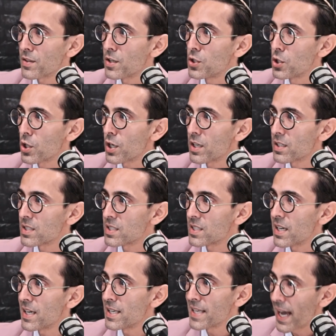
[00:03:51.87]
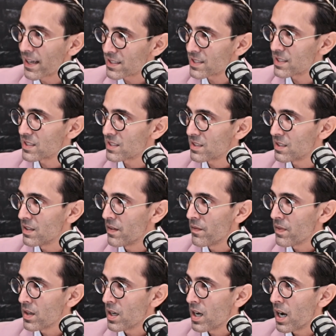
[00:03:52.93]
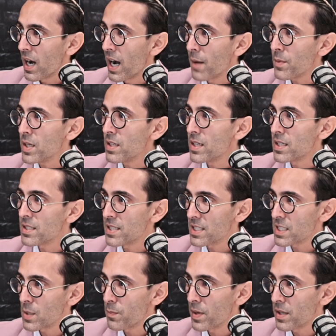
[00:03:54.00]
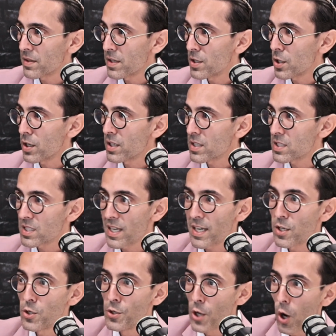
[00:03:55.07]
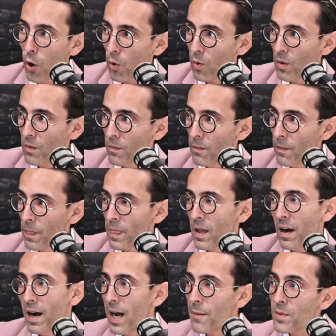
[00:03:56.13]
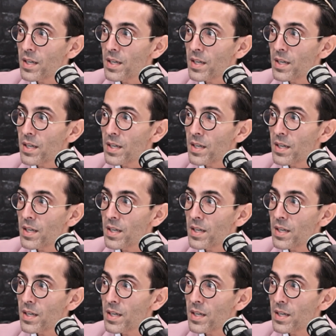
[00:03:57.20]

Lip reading: that you're going to say yes. I'm going to anticipate that you're going to say no. I'm